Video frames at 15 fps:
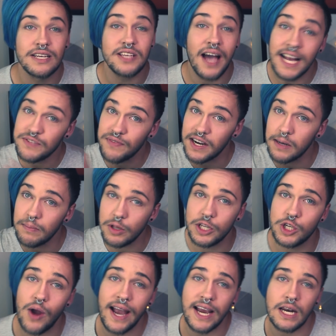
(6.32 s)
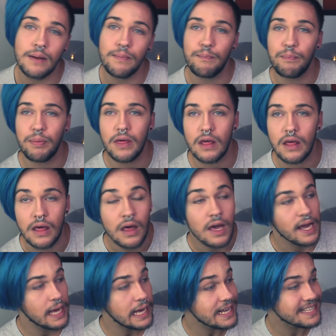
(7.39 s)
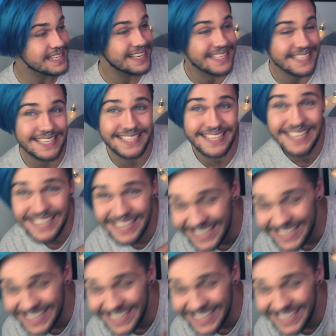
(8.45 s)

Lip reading: So hi, it's Fuckin'BluTheDragon, and here's